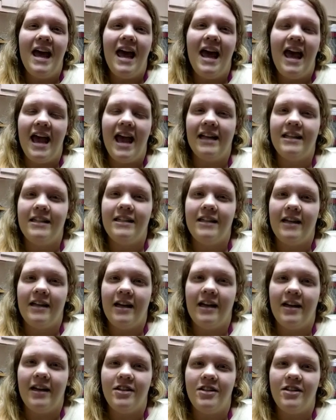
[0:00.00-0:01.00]
And
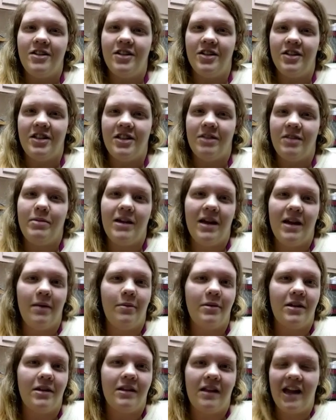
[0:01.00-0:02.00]
just to be
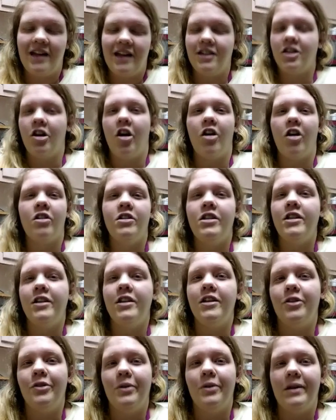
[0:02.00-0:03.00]
able to, like, talk
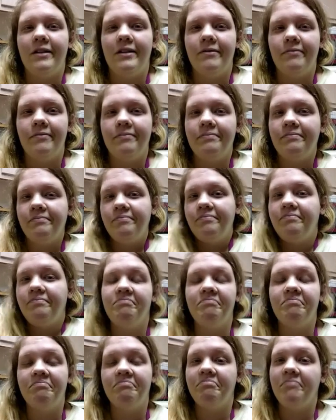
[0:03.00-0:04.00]
to you and
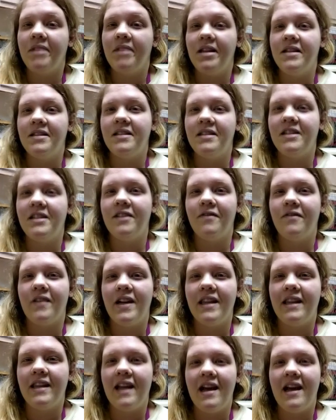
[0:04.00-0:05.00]
stuff
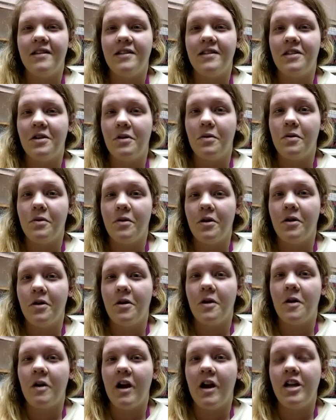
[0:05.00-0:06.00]
like that. So
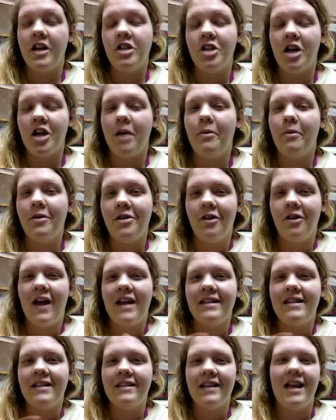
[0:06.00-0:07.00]
great job on your
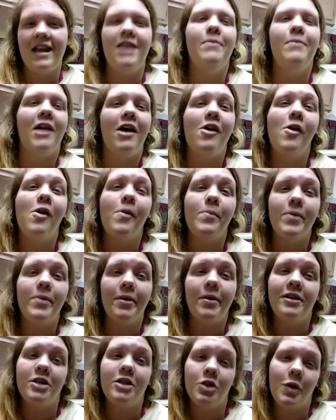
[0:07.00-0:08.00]
last game, and I hope
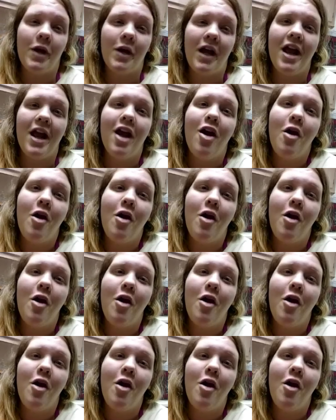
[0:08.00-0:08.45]
you enjoy